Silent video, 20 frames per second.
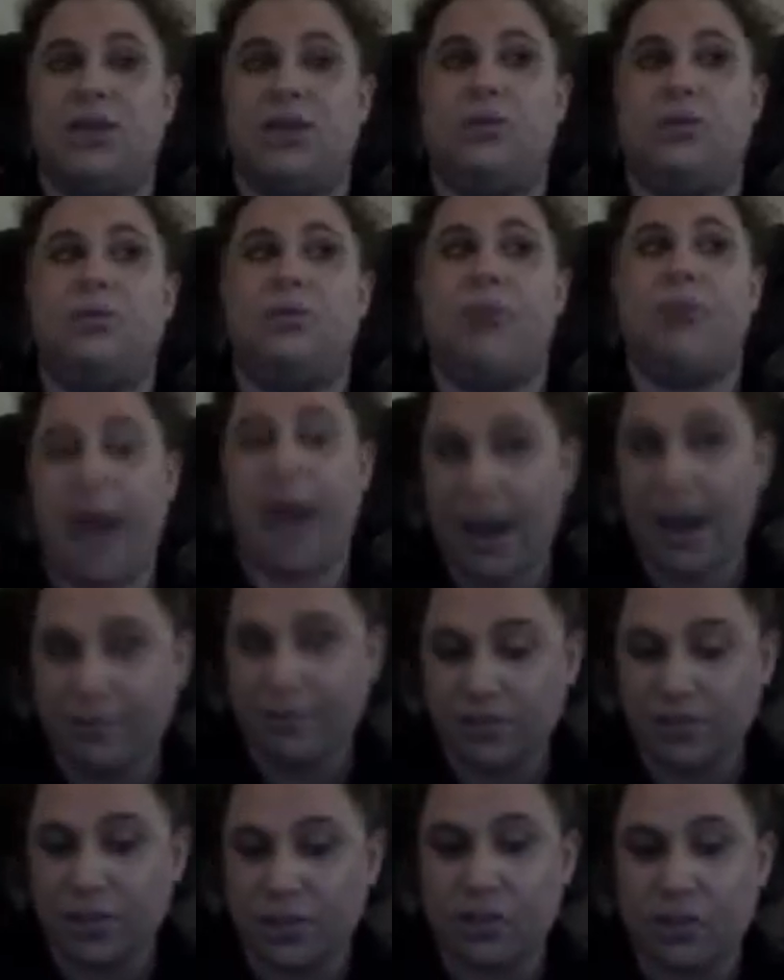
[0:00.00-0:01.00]
you have
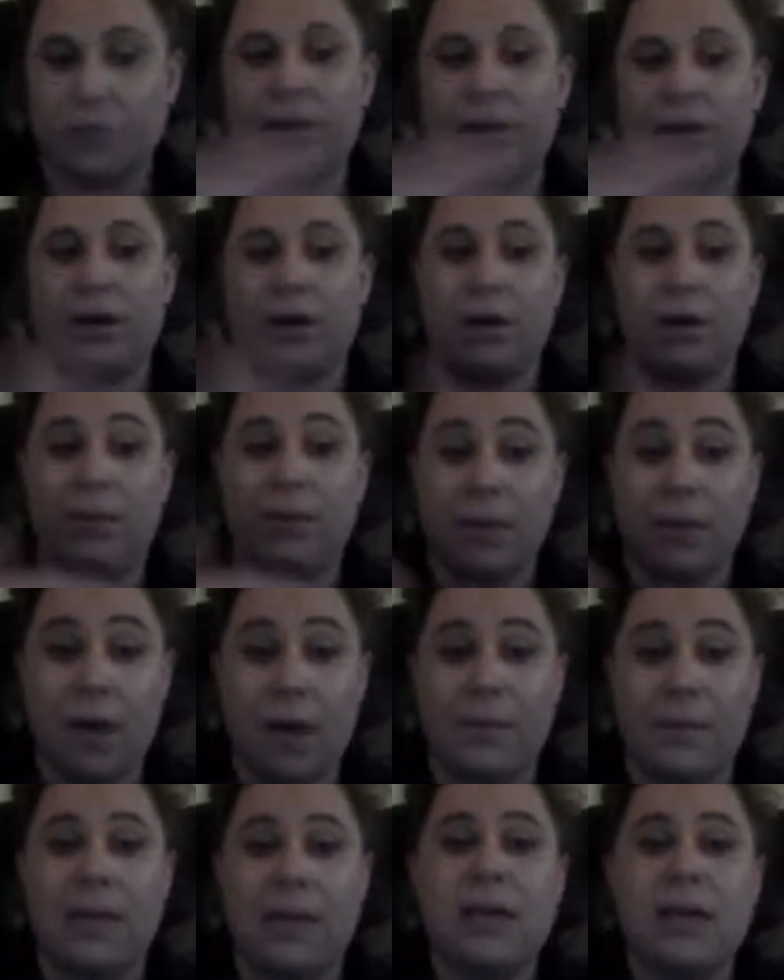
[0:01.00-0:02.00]
to do that are
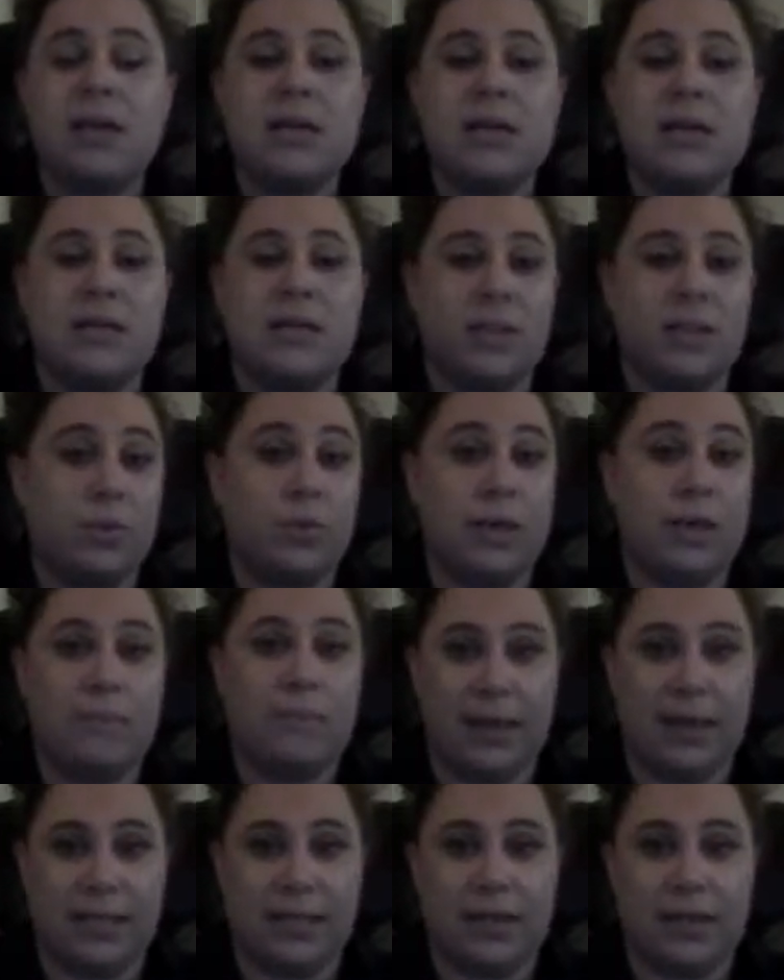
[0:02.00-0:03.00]
upcoming this week
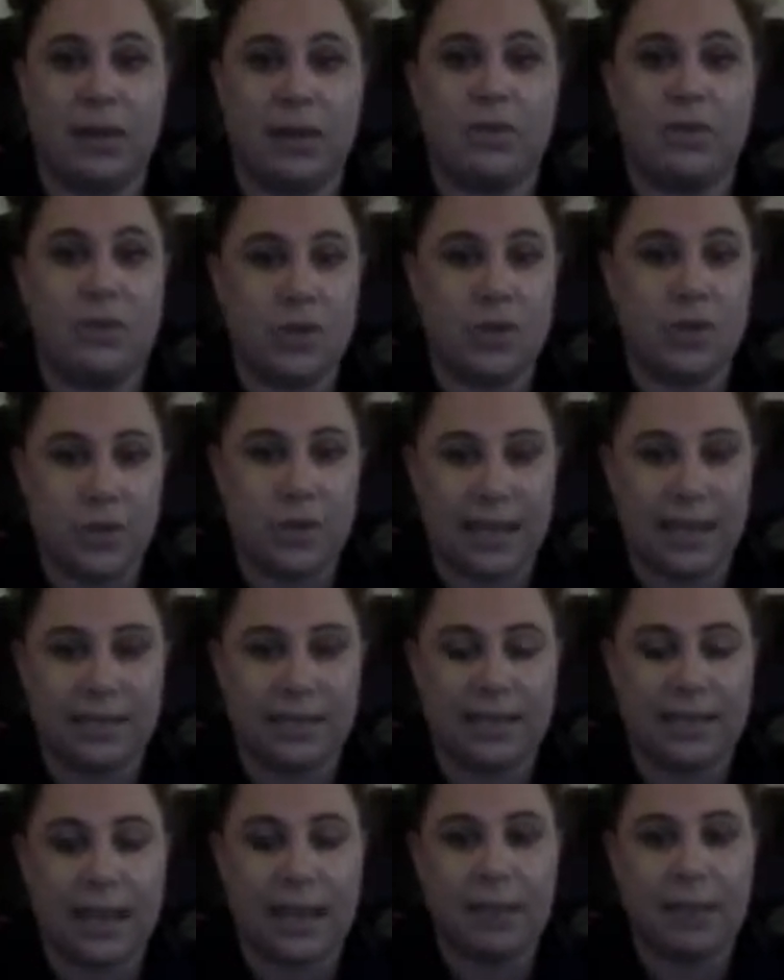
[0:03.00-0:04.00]
based on the due
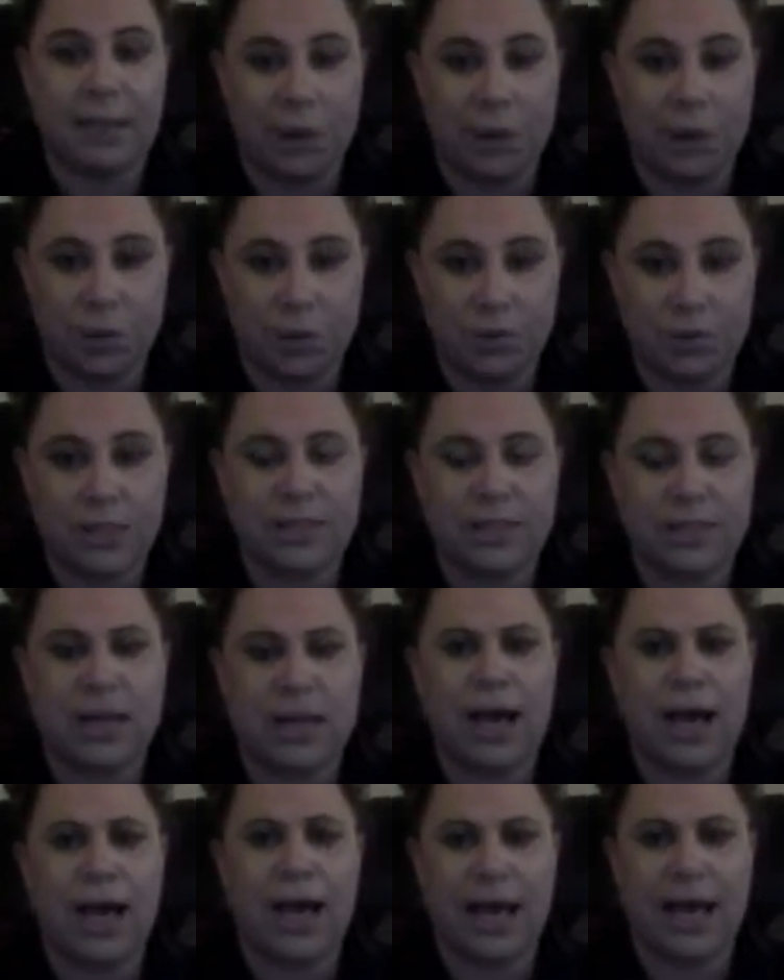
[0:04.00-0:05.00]
dates that I post,
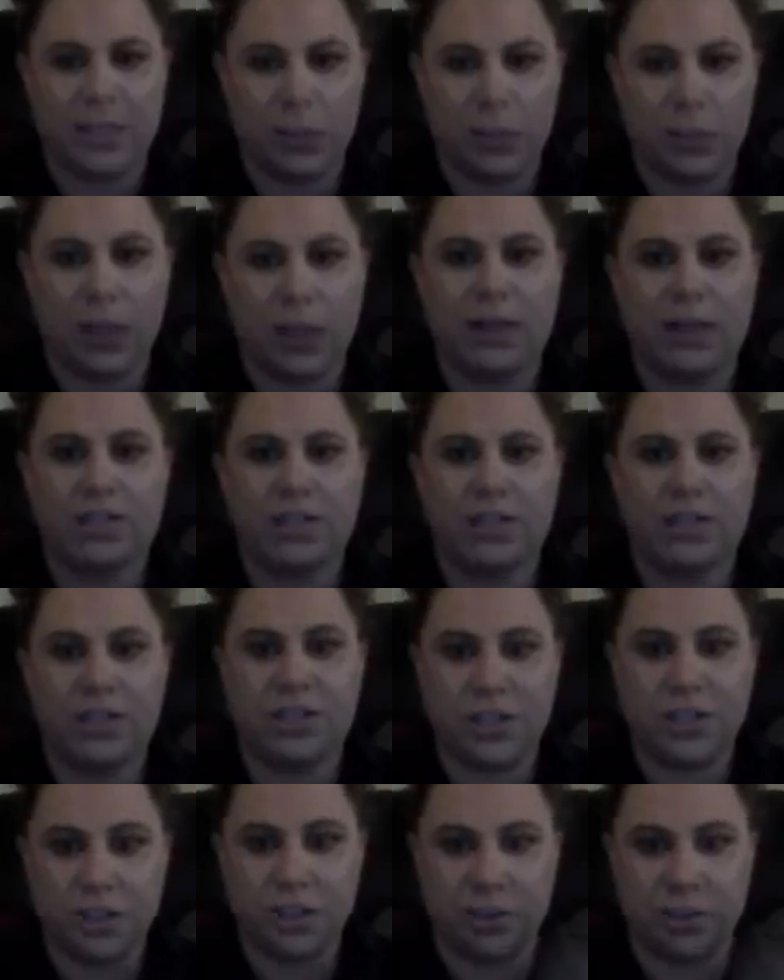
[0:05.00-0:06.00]
as well as the
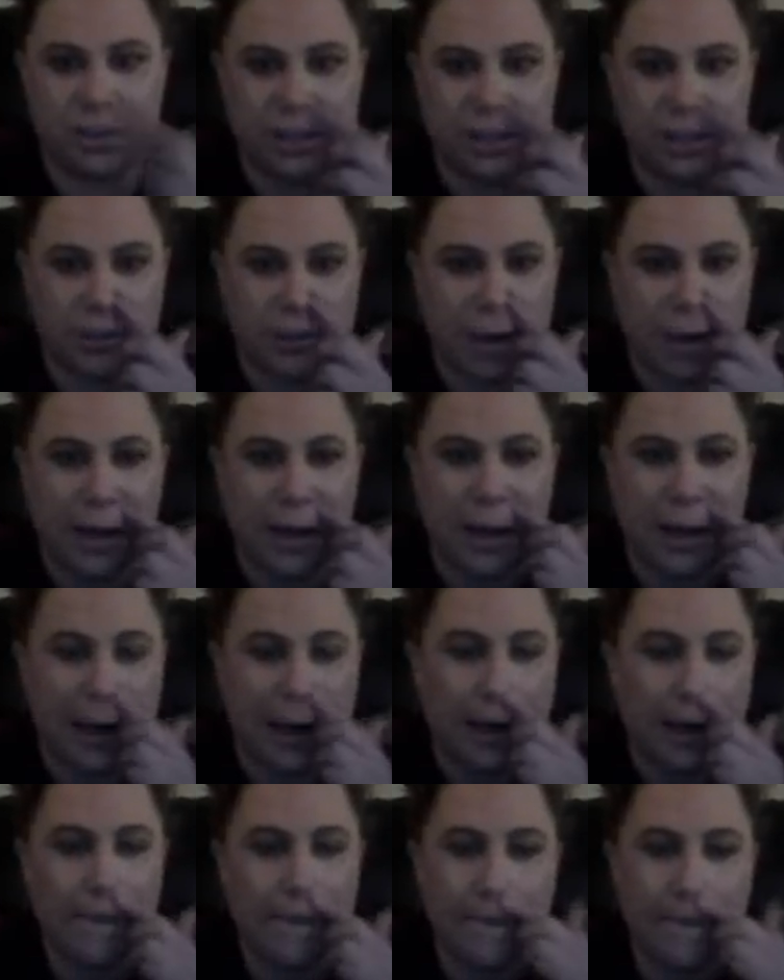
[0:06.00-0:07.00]
to-do list right
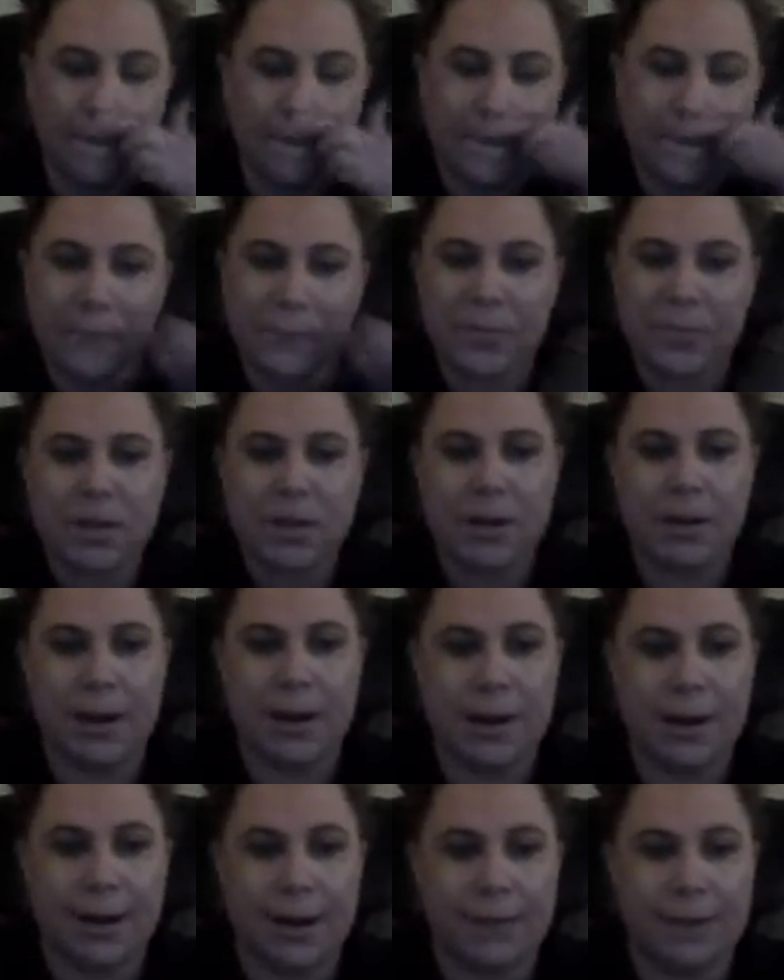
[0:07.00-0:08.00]
here.
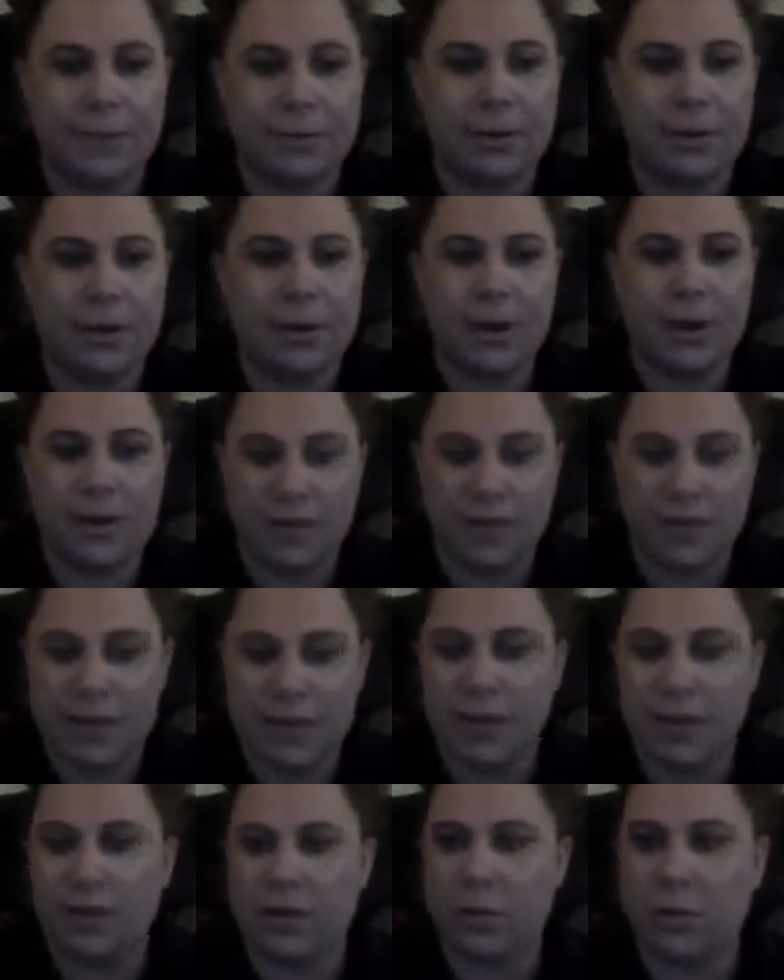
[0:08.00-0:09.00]
And
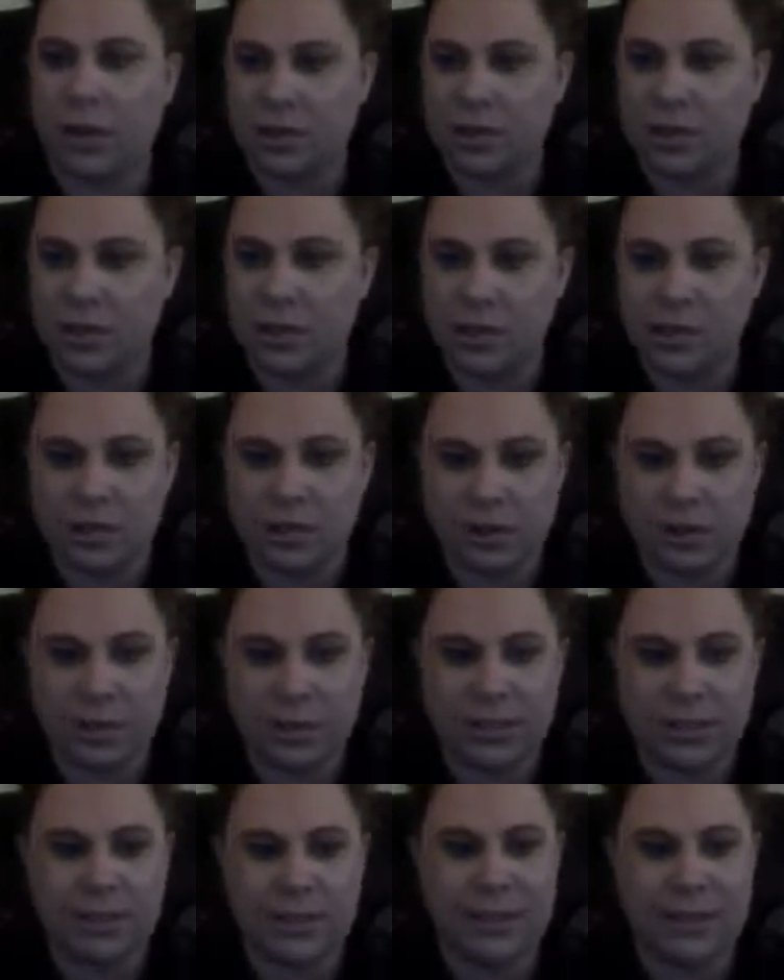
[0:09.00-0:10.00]
then what's new
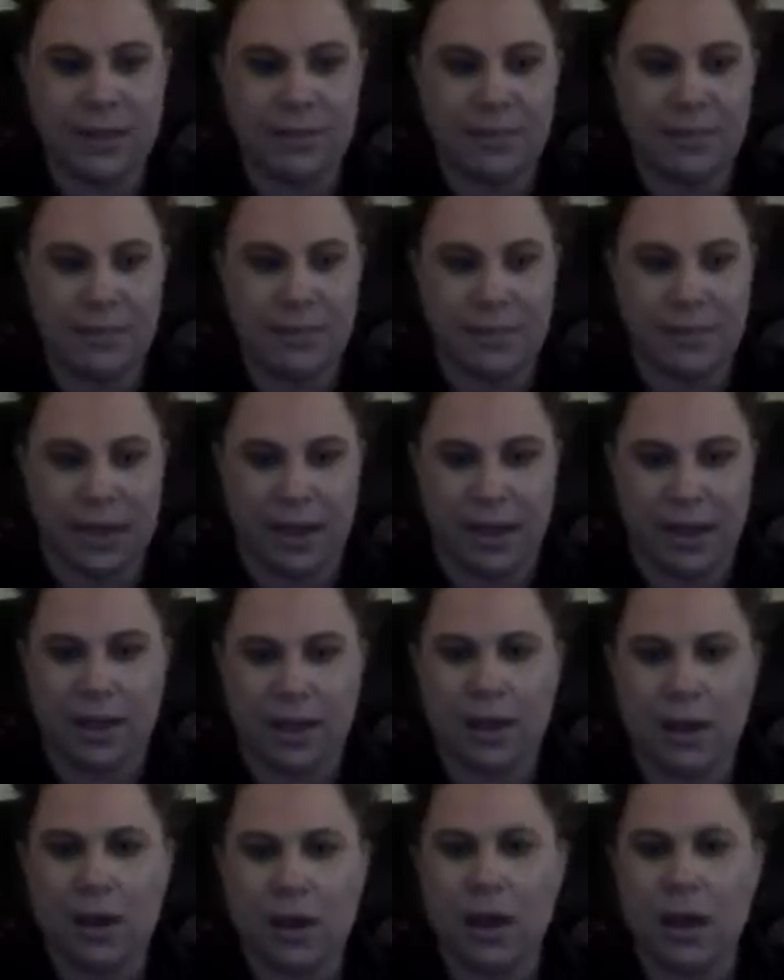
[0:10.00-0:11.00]
is the same
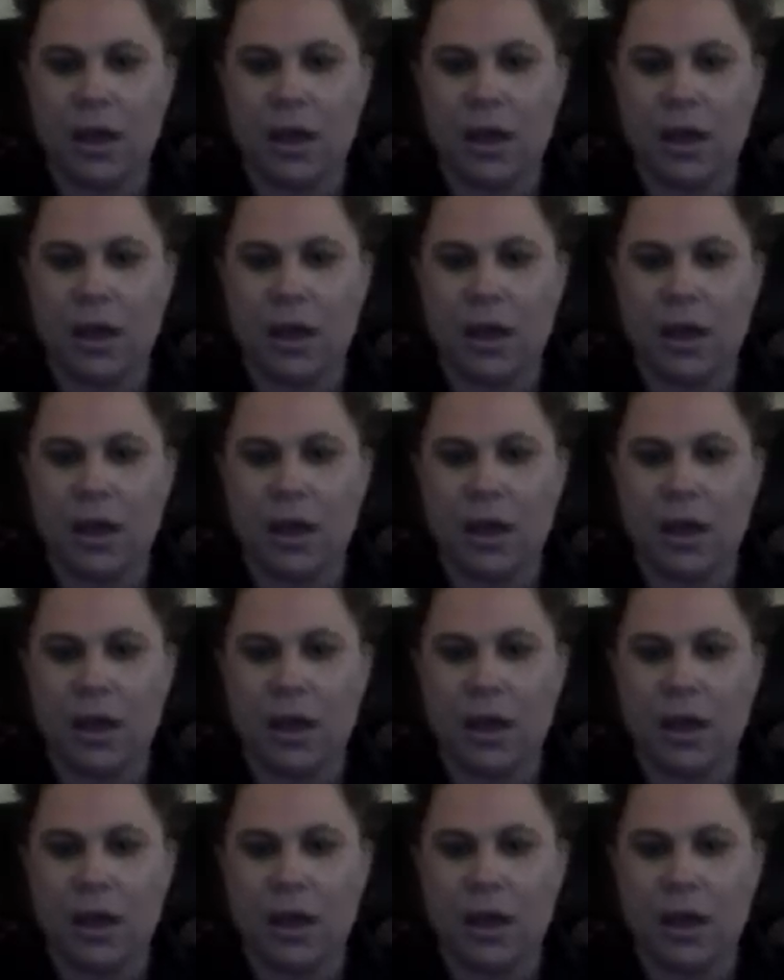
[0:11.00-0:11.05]
thing.